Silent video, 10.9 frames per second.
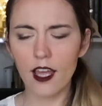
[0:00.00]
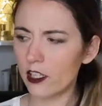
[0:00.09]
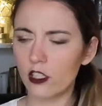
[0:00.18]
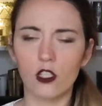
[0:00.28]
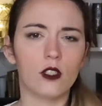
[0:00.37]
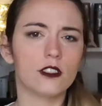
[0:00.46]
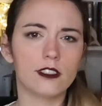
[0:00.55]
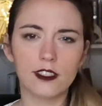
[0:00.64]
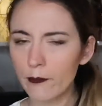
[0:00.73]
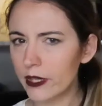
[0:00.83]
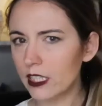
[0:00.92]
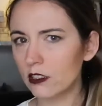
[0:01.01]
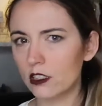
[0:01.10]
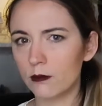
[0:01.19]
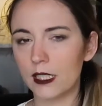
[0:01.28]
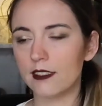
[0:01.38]
I don't know, something
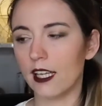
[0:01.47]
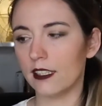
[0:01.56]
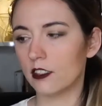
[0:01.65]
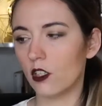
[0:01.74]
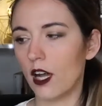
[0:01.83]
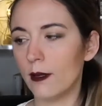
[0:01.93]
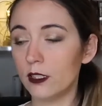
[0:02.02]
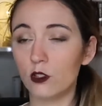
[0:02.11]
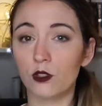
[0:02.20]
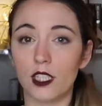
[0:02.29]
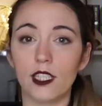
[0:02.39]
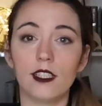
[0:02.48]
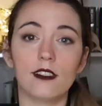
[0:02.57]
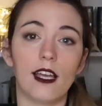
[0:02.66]
doesn't make sense, so I'm intrigued.